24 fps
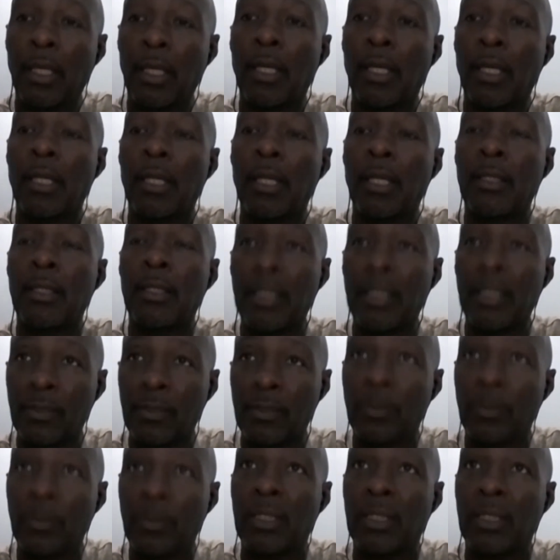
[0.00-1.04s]
yes, it
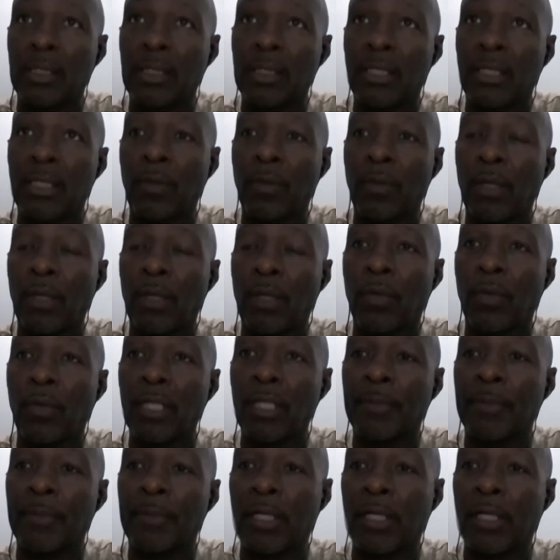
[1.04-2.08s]
was. It
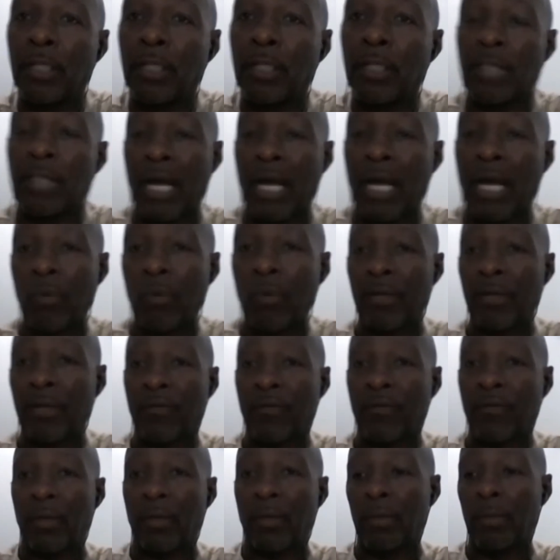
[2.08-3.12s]
was because I went
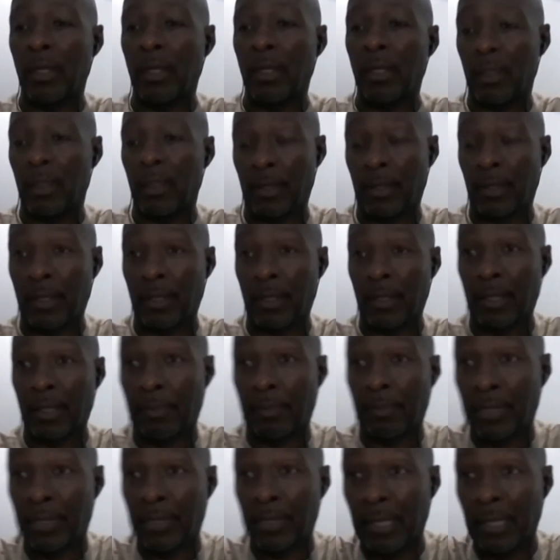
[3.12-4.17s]
from a
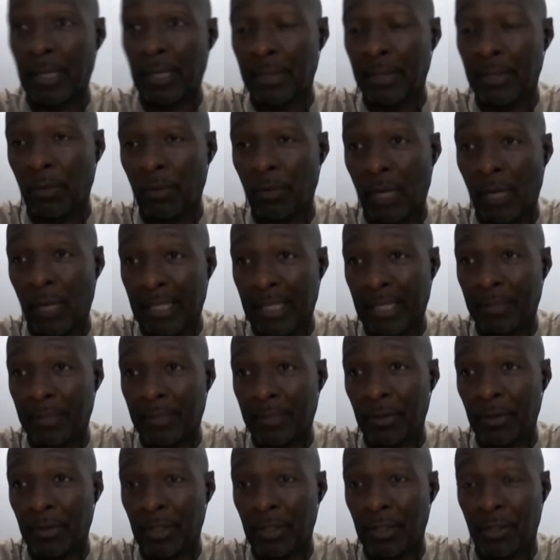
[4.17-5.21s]
predominantly white
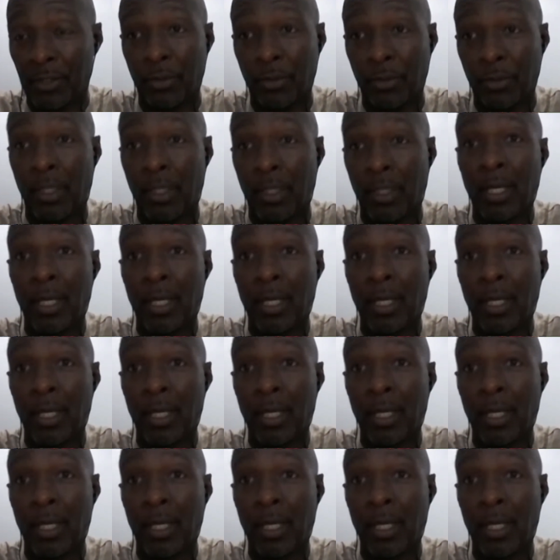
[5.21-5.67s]
community to